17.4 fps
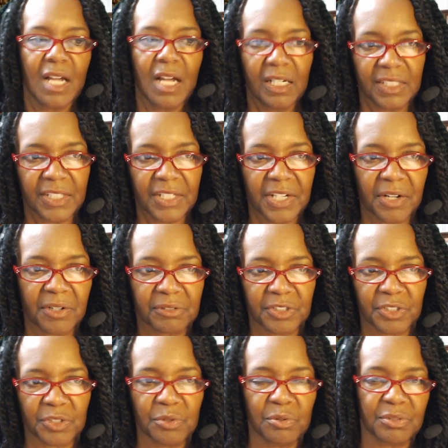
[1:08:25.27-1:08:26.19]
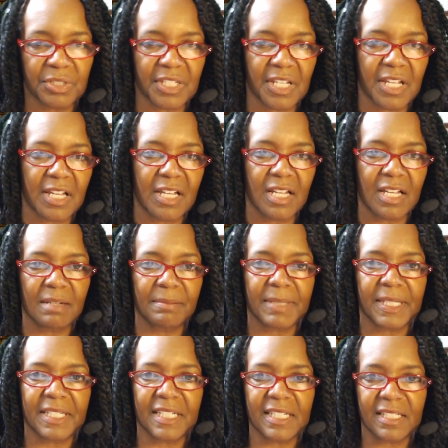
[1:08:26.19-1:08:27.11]
you know, use them
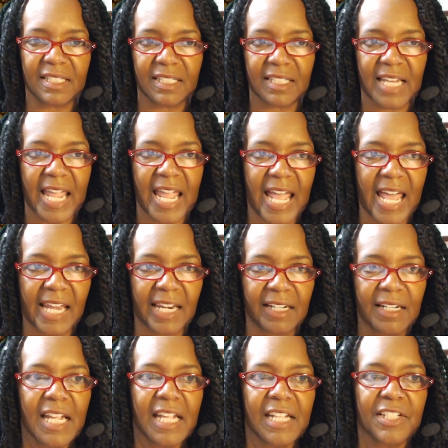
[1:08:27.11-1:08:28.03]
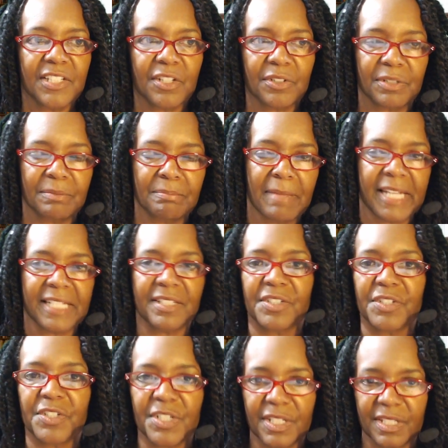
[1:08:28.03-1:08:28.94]
and this and that. And so the
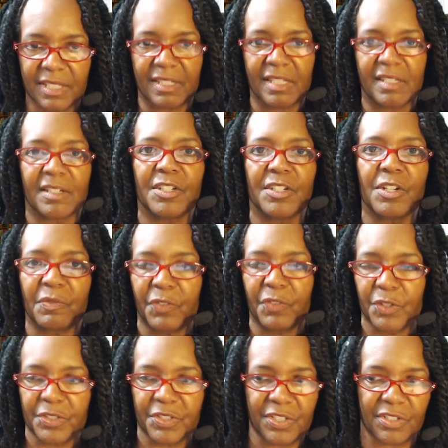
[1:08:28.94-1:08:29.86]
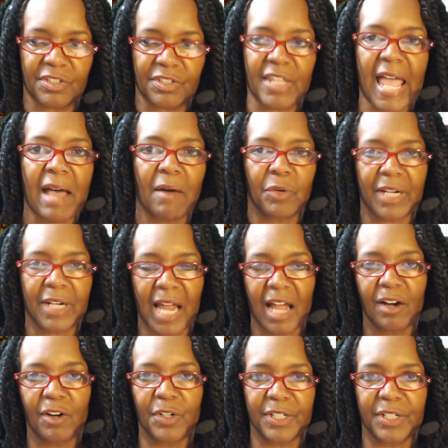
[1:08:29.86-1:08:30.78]
messages, you know, versus that, what I
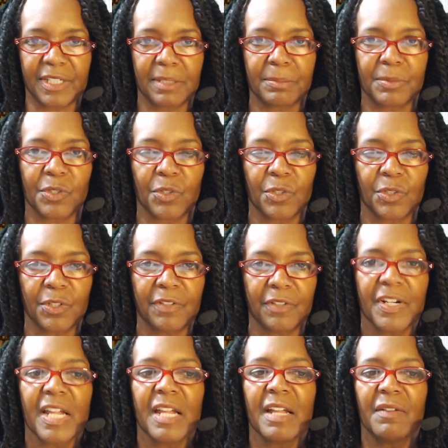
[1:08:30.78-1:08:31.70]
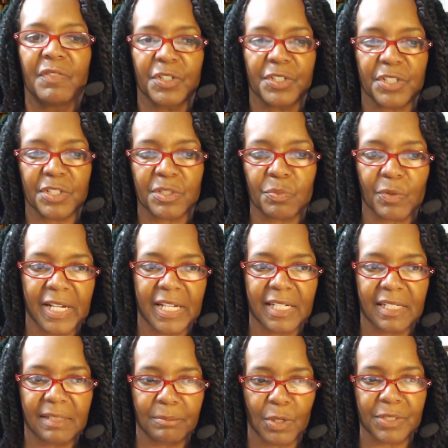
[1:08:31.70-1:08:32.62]
heard and observed versus what
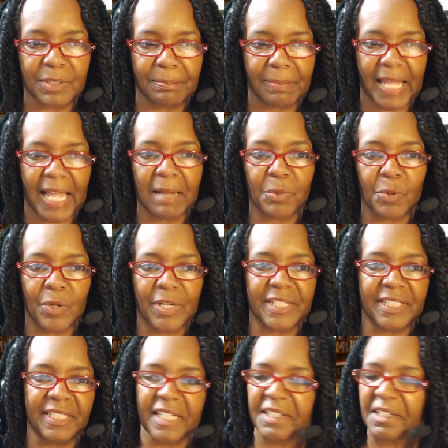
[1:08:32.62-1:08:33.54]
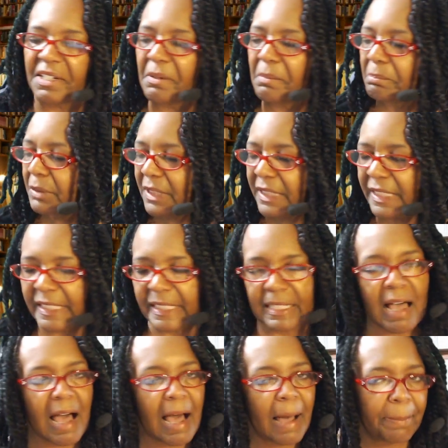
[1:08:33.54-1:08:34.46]
most black boys get, complete
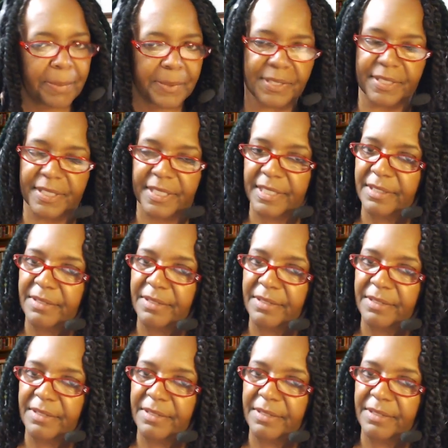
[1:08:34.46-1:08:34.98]
opposite